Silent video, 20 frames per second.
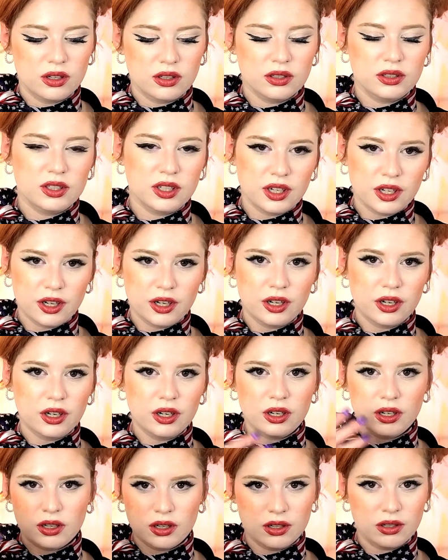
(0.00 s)
Dear
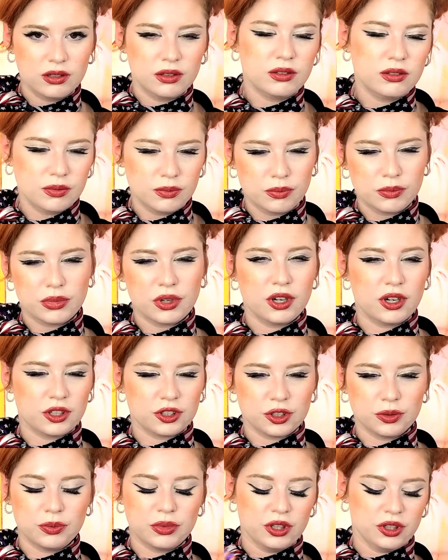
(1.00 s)

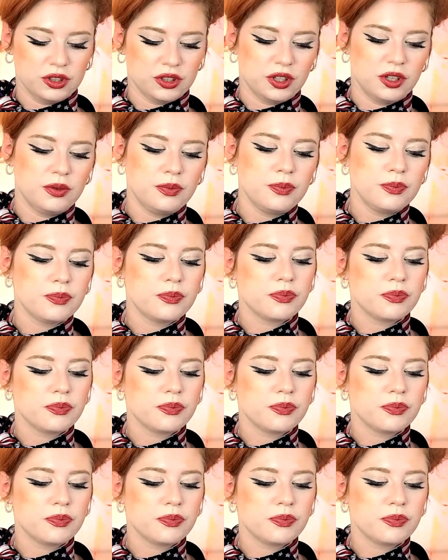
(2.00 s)
production person,